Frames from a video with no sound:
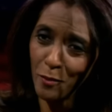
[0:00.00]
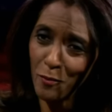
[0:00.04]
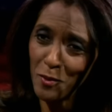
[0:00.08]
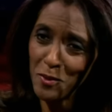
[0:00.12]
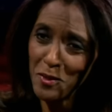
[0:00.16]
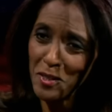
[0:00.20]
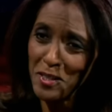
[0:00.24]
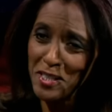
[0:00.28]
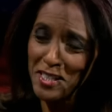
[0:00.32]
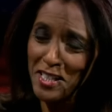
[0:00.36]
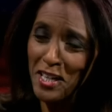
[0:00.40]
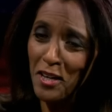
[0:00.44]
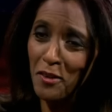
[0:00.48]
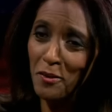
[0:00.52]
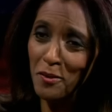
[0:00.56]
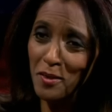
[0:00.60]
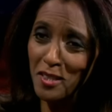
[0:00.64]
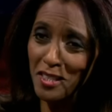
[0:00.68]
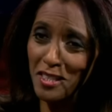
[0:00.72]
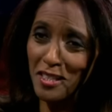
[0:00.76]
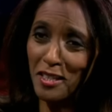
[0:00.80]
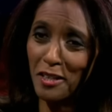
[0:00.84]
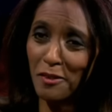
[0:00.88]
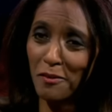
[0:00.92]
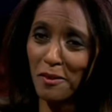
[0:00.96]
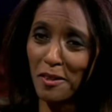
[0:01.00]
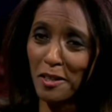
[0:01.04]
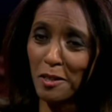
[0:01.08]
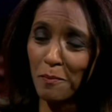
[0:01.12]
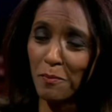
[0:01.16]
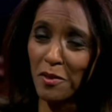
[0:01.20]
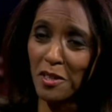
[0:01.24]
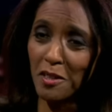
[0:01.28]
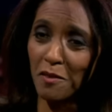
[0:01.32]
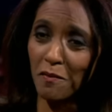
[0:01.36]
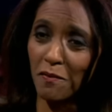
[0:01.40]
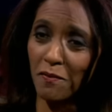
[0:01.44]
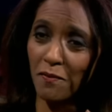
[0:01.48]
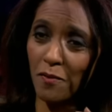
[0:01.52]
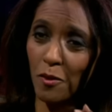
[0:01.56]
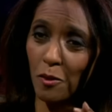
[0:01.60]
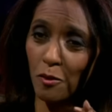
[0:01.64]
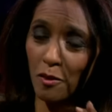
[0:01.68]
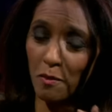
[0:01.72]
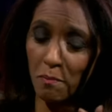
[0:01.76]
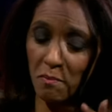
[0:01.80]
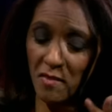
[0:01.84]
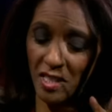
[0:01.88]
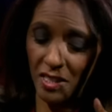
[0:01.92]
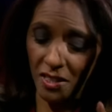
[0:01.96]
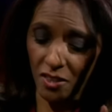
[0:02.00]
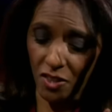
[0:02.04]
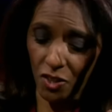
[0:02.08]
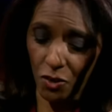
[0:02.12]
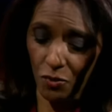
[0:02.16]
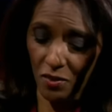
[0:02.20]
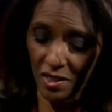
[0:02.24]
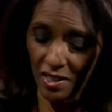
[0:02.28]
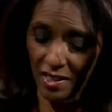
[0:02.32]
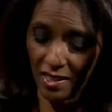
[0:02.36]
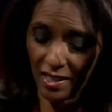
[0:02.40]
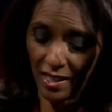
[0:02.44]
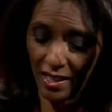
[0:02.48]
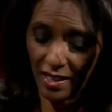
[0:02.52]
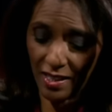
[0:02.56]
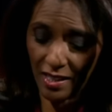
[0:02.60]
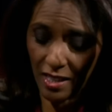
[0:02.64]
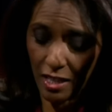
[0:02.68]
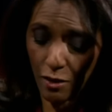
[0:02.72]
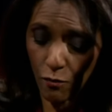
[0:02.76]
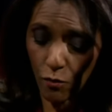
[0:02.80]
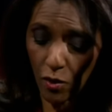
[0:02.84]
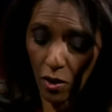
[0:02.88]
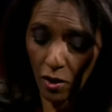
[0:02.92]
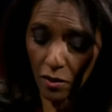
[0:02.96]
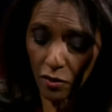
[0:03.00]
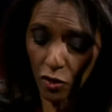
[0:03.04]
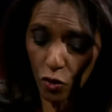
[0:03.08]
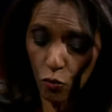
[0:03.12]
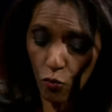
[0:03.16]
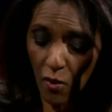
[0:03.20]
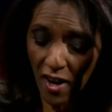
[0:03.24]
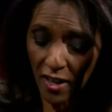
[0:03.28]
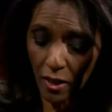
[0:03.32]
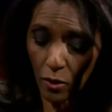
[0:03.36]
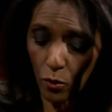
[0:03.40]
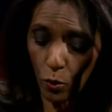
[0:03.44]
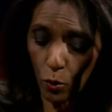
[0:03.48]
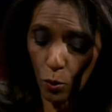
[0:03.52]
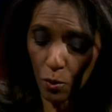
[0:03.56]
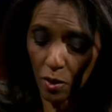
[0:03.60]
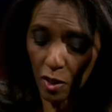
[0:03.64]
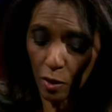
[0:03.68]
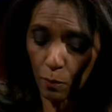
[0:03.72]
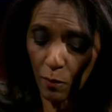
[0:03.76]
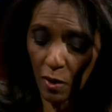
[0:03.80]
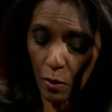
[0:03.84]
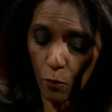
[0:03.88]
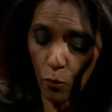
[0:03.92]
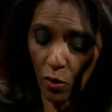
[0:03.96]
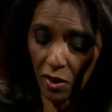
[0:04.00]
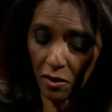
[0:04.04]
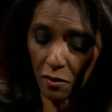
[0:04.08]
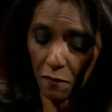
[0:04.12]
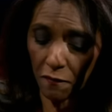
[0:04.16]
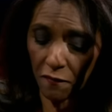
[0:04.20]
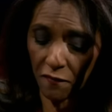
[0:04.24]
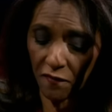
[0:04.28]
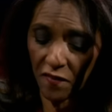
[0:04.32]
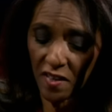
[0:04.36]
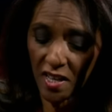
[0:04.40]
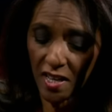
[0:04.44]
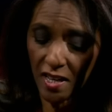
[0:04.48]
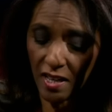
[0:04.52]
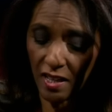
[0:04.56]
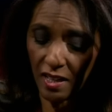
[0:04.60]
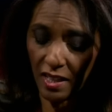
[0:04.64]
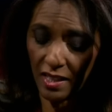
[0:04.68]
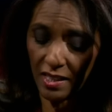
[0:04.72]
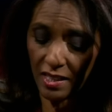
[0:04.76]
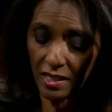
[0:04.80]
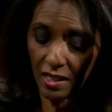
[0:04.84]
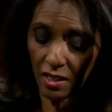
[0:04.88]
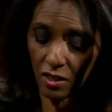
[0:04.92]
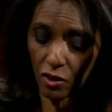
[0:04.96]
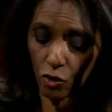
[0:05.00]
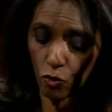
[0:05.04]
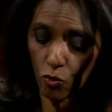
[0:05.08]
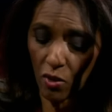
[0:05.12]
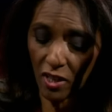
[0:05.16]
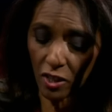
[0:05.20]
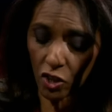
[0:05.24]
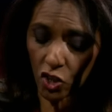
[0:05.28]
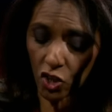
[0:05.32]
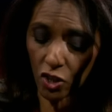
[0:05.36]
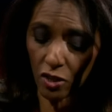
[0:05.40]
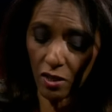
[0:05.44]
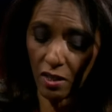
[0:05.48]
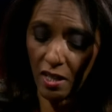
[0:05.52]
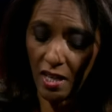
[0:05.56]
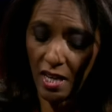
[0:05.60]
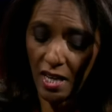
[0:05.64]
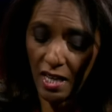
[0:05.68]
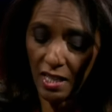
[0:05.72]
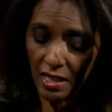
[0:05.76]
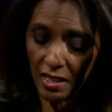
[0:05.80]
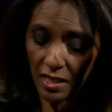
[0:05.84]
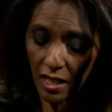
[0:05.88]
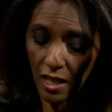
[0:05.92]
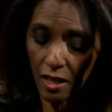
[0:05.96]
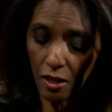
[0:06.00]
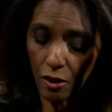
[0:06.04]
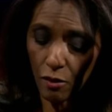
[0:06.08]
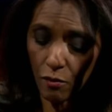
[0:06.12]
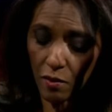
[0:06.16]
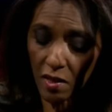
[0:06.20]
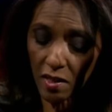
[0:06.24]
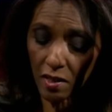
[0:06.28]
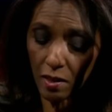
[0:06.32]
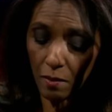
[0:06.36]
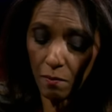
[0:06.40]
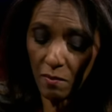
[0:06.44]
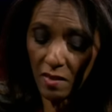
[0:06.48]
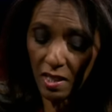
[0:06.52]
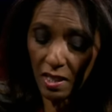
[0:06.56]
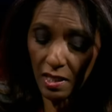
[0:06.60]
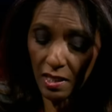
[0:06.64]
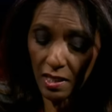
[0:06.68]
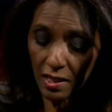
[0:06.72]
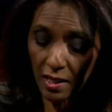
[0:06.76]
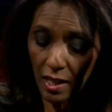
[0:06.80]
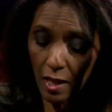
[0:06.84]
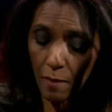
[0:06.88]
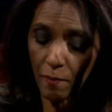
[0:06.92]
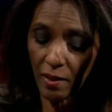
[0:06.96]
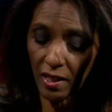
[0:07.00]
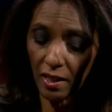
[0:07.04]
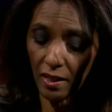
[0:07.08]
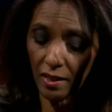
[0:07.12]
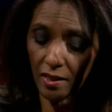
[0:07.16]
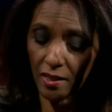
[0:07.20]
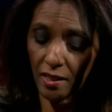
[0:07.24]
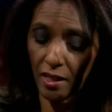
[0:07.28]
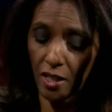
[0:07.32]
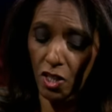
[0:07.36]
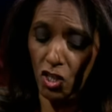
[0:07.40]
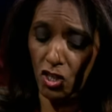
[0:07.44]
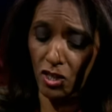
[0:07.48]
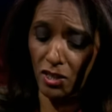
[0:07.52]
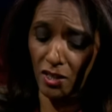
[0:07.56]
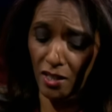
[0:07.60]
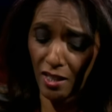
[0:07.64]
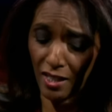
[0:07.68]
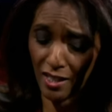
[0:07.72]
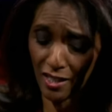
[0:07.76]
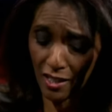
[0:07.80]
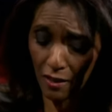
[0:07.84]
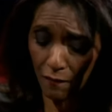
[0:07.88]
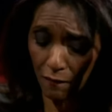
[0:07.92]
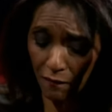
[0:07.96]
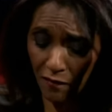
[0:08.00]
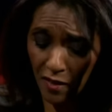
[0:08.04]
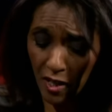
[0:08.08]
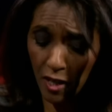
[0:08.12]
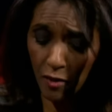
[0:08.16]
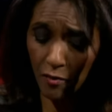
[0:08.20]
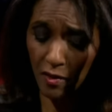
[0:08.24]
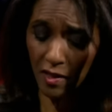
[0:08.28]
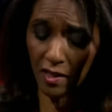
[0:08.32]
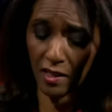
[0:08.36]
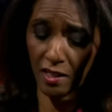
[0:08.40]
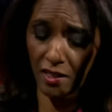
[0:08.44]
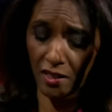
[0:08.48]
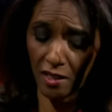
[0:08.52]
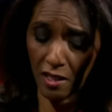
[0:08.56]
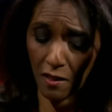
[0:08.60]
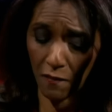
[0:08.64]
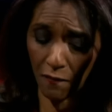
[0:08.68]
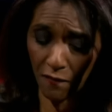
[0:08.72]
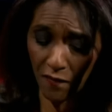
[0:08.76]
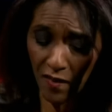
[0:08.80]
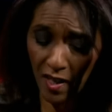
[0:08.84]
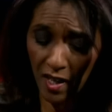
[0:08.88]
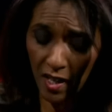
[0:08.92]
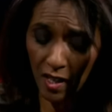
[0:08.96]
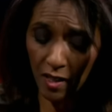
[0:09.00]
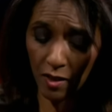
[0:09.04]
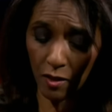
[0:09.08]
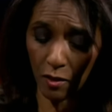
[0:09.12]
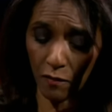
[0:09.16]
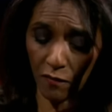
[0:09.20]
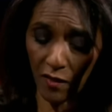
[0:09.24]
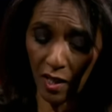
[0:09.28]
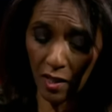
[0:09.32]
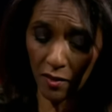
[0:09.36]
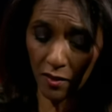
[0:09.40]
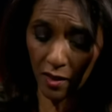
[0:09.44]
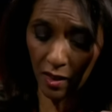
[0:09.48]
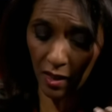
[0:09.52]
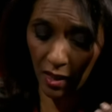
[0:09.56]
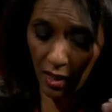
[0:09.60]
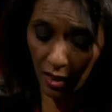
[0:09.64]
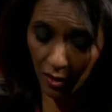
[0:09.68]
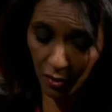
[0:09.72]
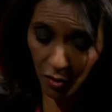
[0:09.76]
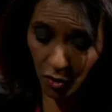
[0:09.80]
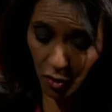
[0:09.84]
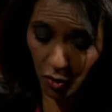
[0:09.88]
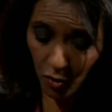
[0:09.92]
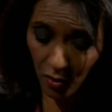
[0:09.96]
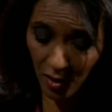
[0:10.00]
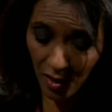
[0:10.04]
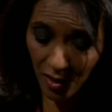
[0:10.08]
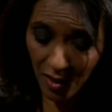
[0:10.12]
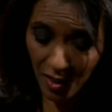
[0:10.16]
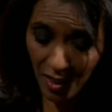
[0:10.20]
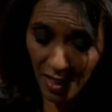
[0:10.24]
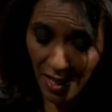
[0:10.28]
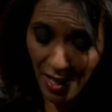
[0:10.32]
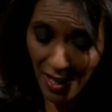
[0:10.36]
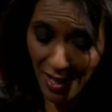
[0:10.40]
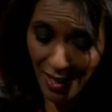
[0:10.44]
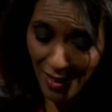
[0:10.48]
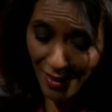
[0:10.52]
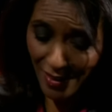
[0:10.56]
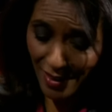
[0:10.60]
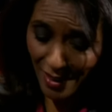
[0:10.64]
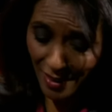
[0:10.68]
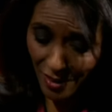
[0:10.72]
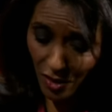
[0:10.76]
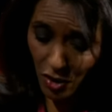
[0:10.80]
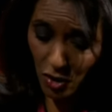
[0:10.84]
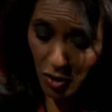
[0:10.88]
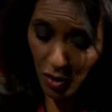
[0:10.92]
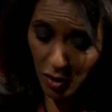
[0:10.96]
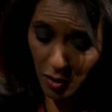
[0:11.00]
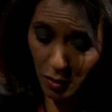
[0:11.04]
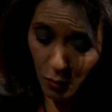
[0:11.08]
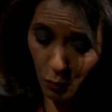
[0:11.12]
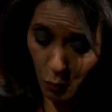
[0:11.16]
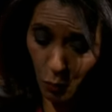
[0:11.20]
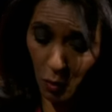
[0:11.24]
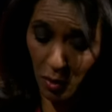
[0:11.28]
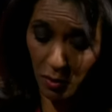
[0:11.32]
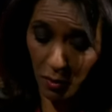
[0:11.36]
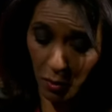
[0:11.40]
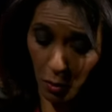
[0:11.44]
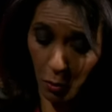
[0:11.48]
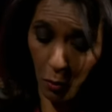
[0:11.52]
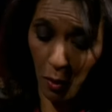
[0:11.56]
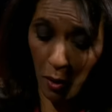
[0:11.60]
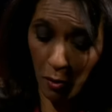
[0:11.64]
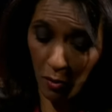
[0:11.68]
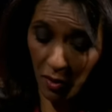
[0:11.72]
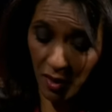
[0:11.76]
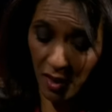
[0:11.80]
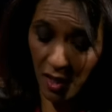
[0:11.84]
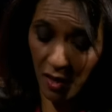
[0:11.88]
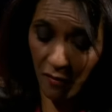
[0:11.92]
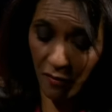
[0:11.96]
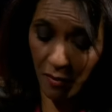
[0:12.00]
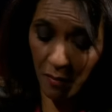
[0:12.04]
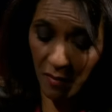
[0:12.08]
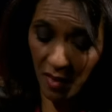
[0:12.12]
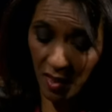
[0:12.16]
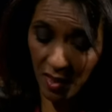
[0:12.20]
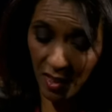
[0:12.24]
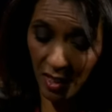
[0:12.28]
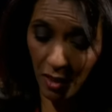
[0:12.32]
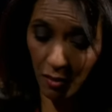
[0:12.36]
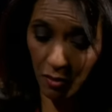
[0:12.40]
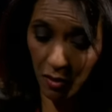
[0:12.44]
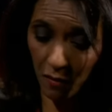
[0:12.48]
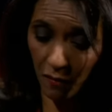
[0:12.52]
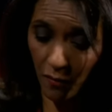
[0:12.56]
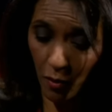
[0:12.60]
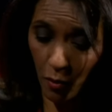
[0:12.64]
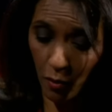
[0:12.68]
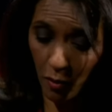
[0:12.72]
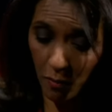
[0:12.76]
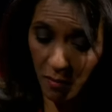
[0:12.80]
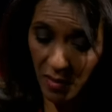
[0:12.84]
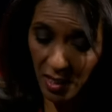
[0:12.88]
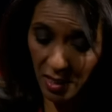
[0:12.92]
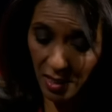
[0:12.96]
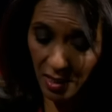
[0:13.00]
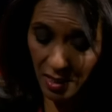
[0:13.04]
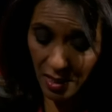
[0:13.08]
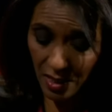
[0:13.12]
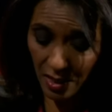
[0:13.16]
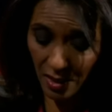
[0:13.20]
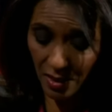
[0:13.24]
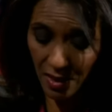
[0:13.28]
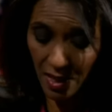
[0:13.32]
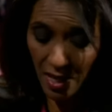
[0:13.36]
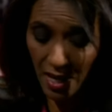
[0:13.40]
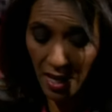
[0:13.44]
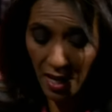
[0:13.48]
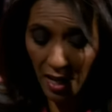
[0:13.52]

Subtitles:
When the Saudi Arabian Foreign Ministry says Iran's record has been one of fear and destruction, terrorism, destabilisation, interference in the affairs of other countries, that's just one quote there from the Saudi Foreign Minister.